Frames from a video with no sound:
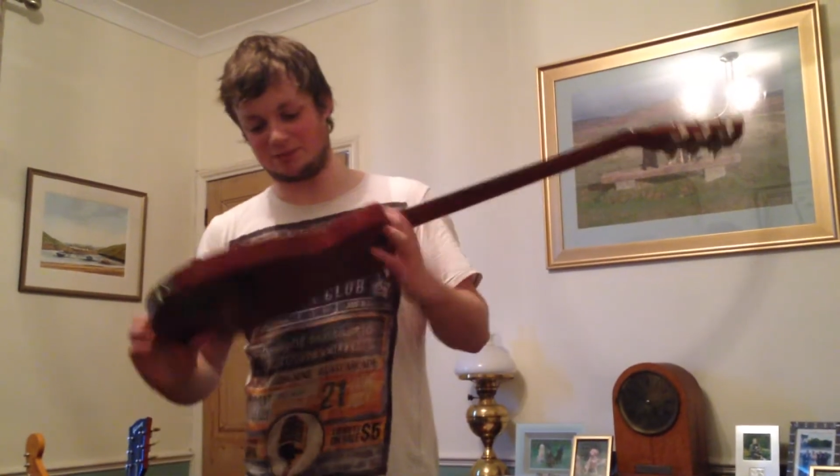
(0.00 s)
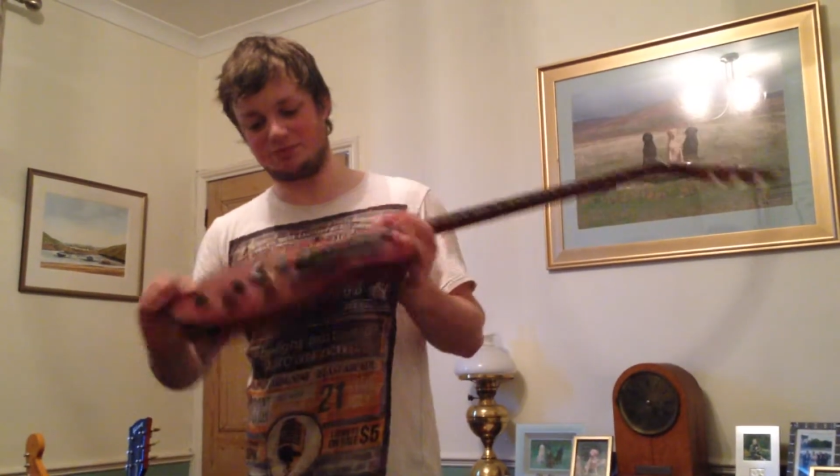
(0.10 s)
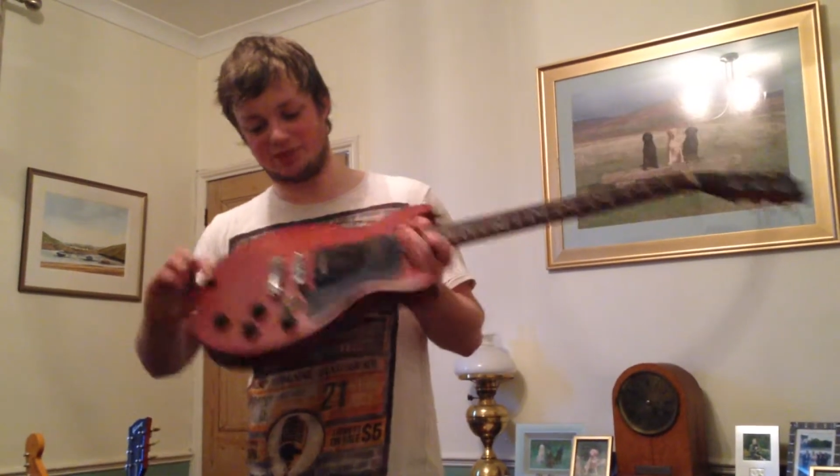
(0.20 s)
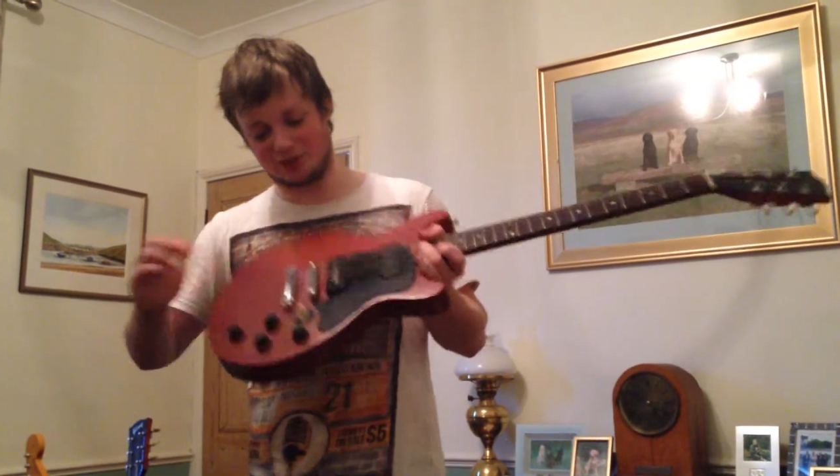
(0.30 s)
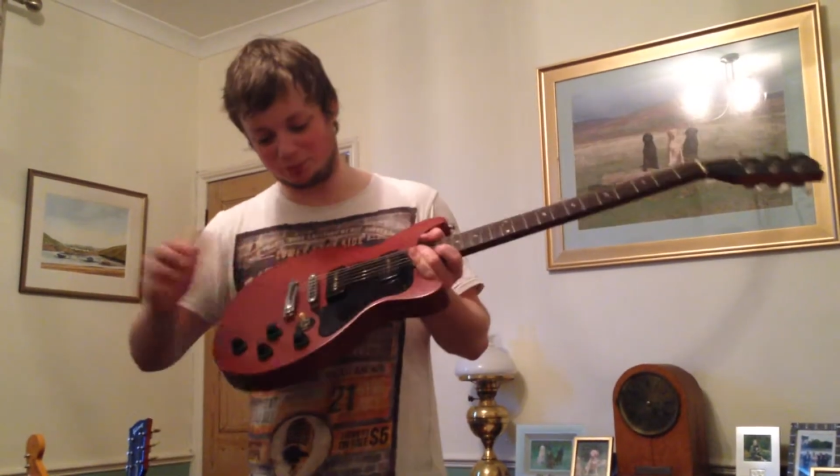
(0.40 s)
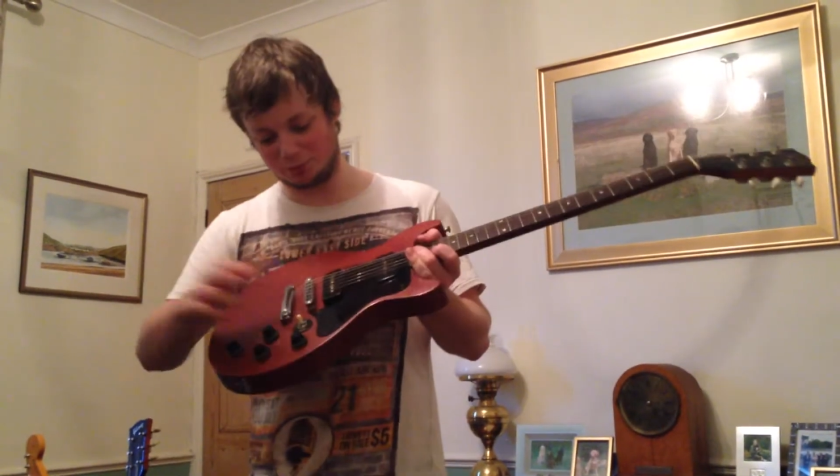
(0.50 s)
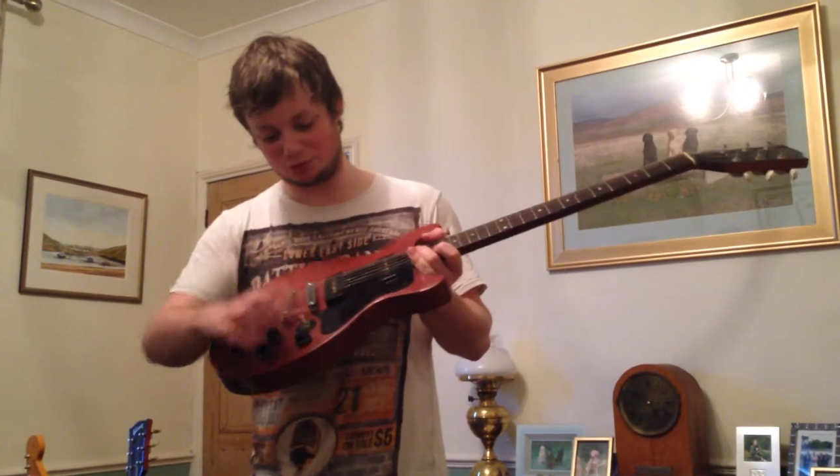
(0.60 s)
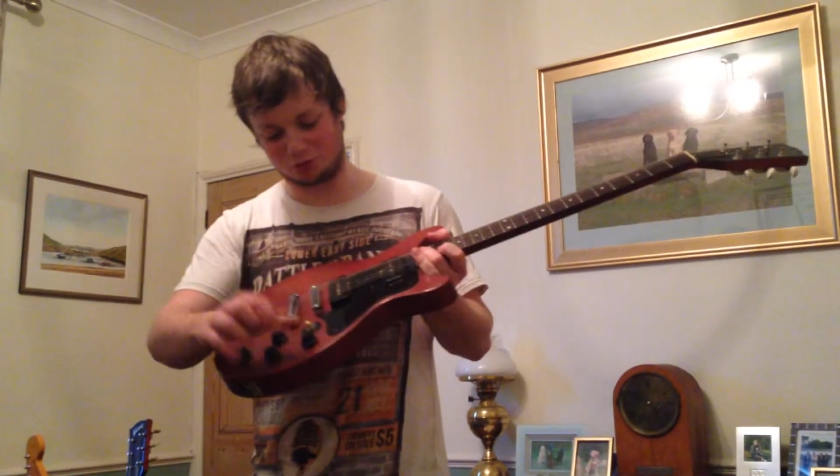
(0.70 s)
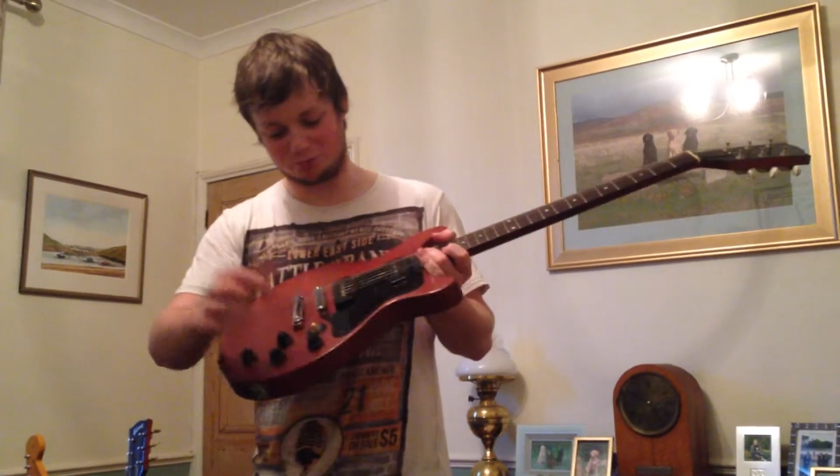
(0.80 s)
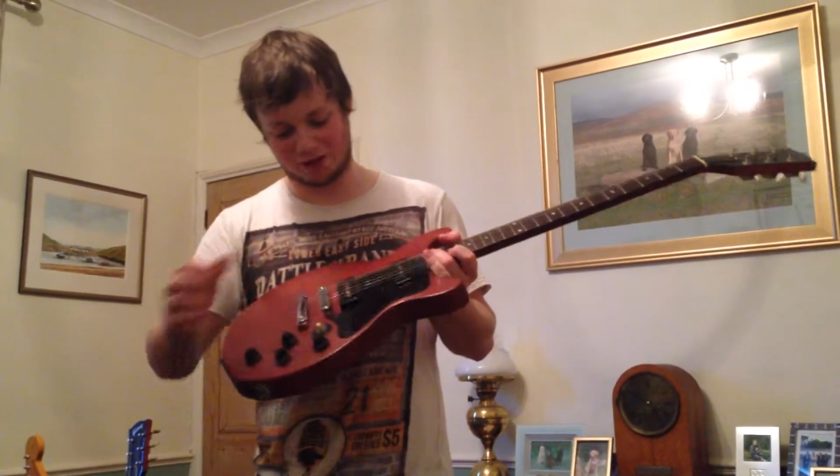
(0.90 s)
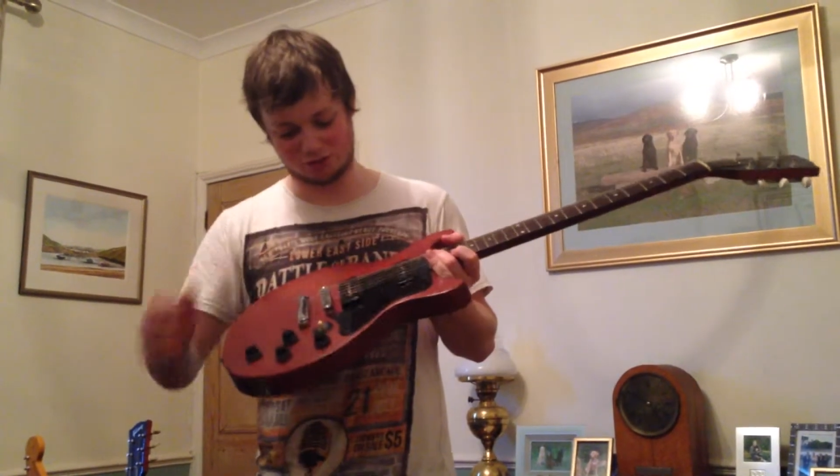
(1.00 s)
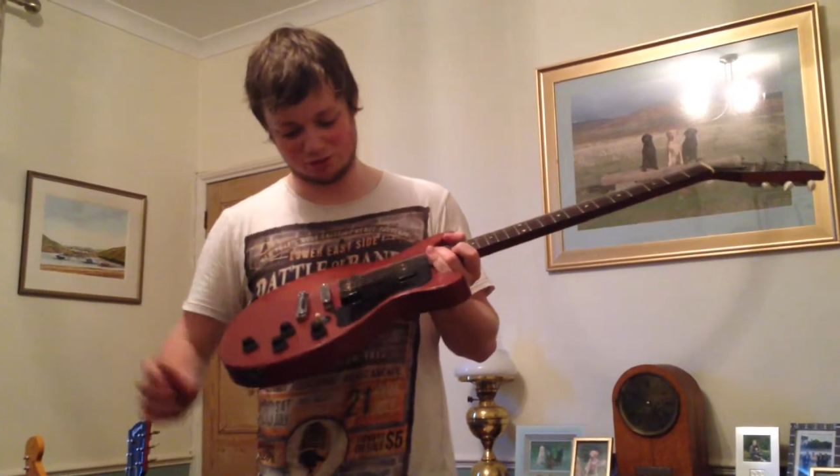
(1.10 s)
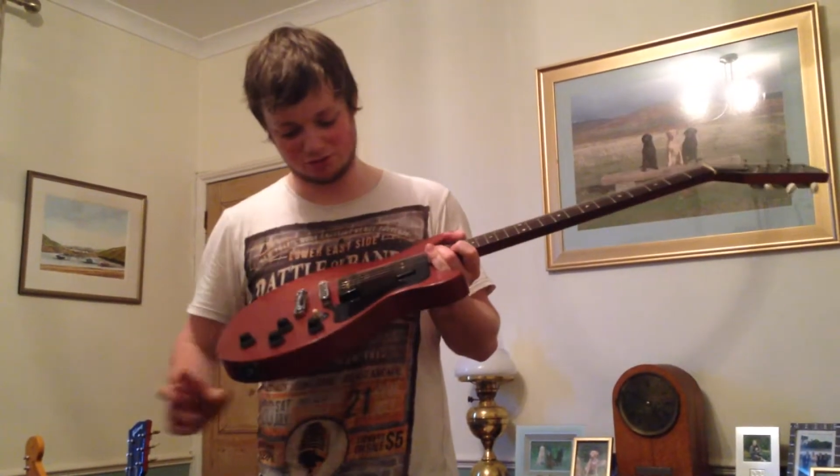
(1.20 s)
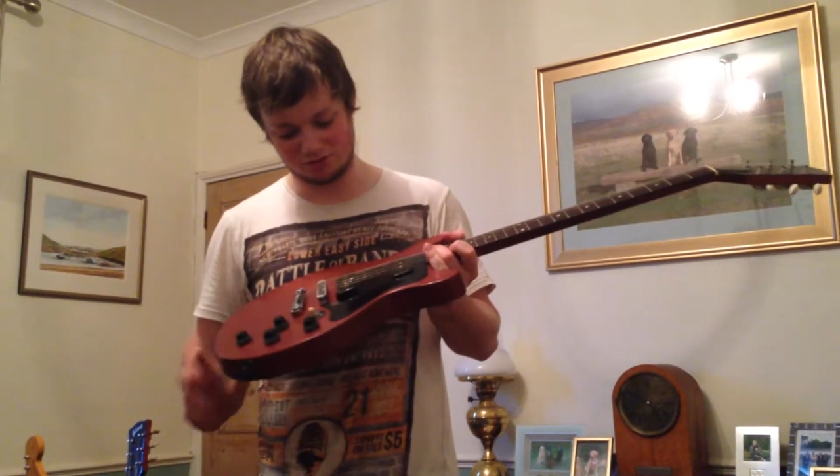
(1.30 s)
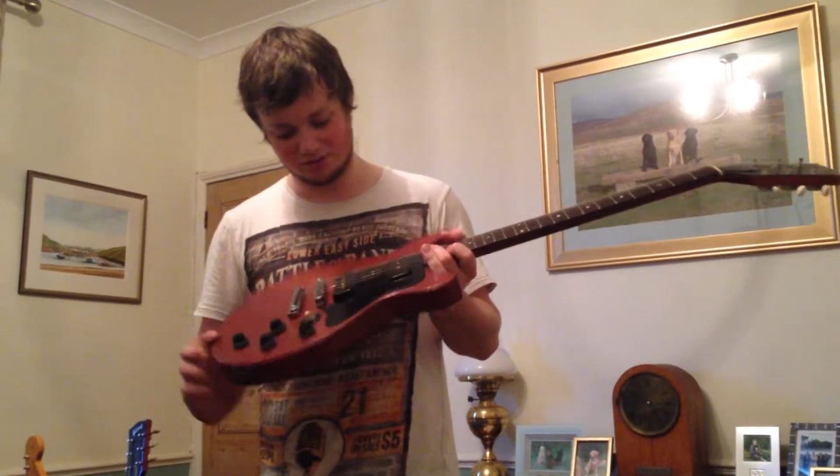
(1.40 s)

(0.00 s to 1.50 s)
Gibson Les Paul Special.